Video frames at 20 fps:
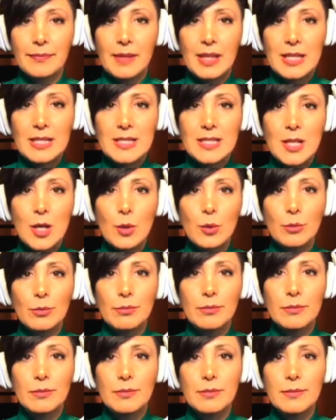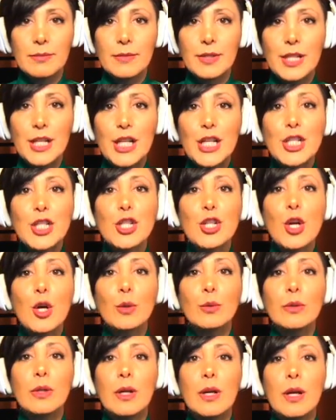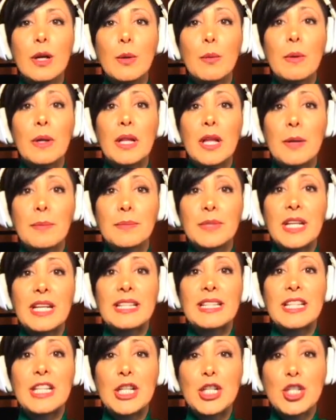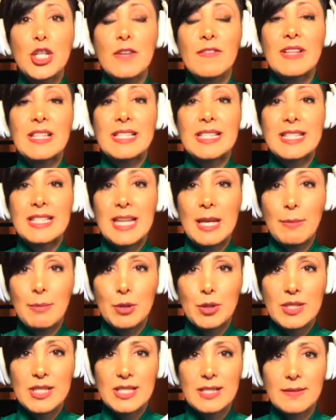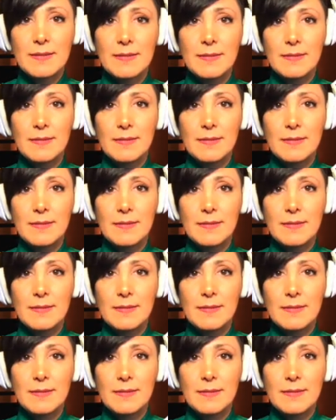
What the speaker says: So each node will update each of its neighbors.